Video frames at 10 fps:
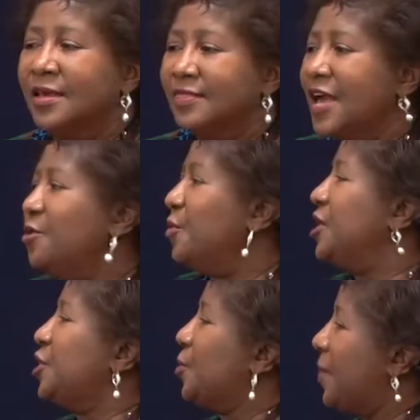Now I
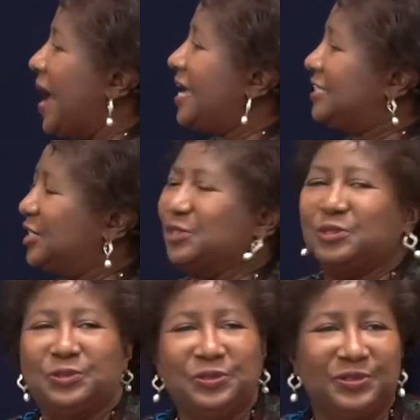want to go back
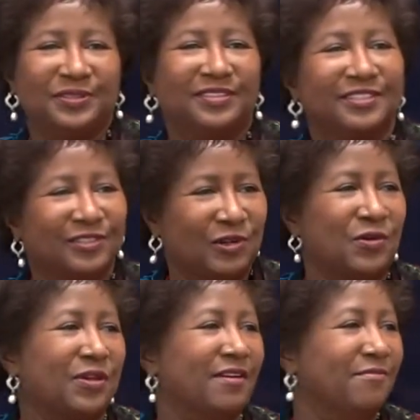to the
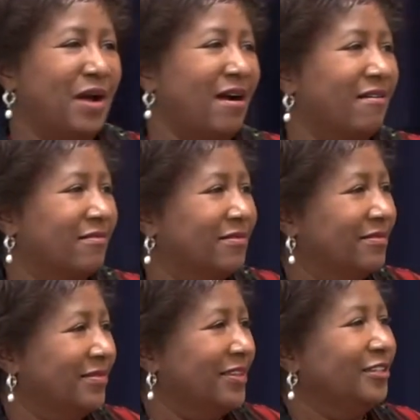story
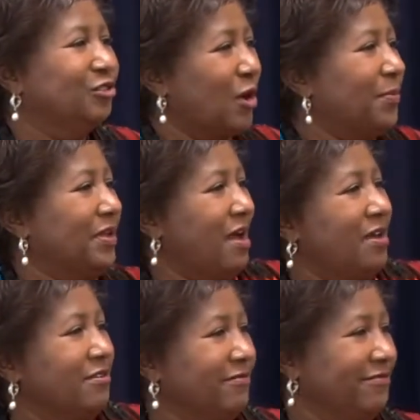about dropping
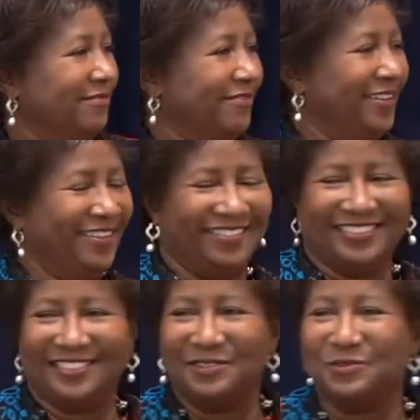out of
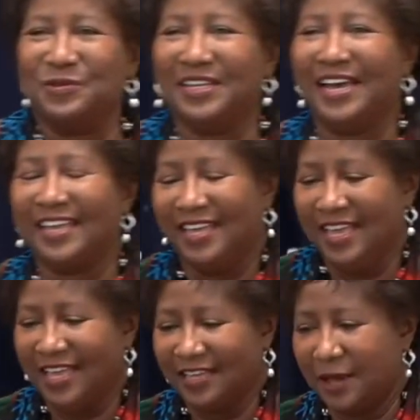school when I
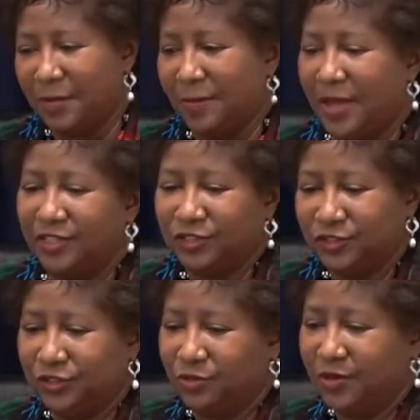got my
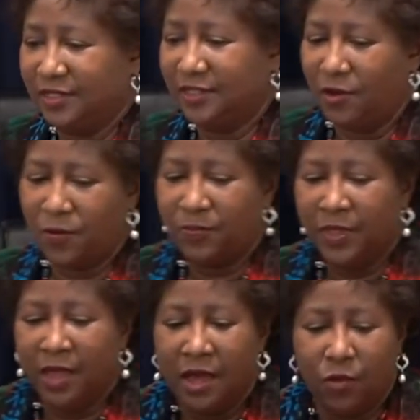master's degree.
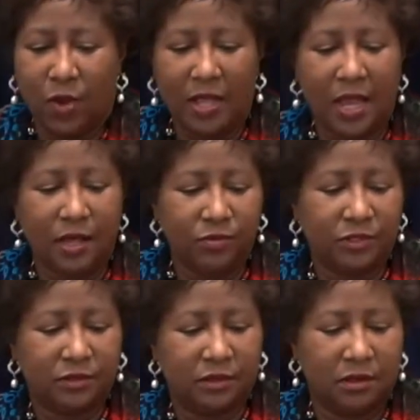So while I
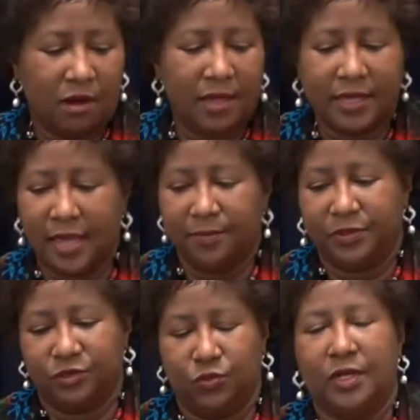was on
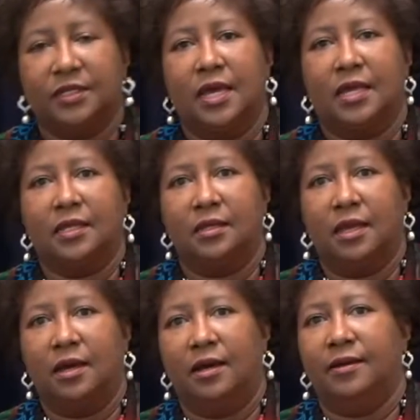campus one day,
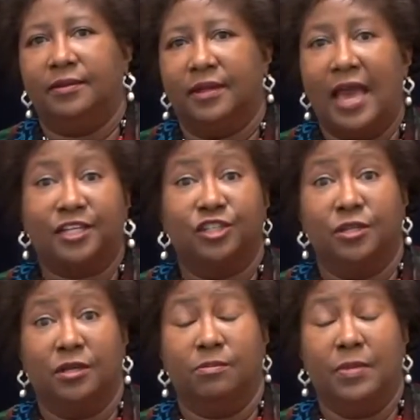
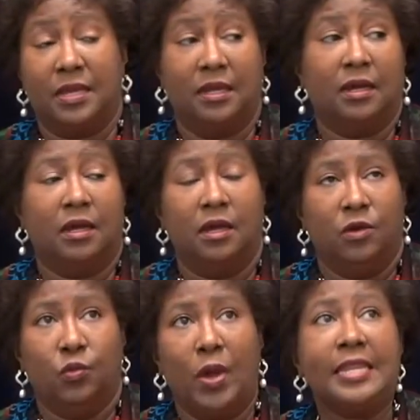actually
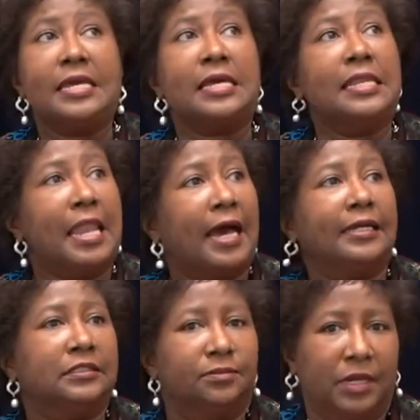waiting in
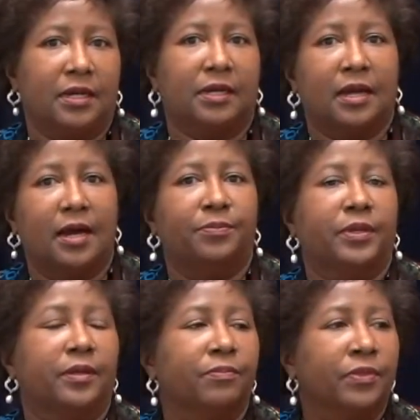line to make a copy,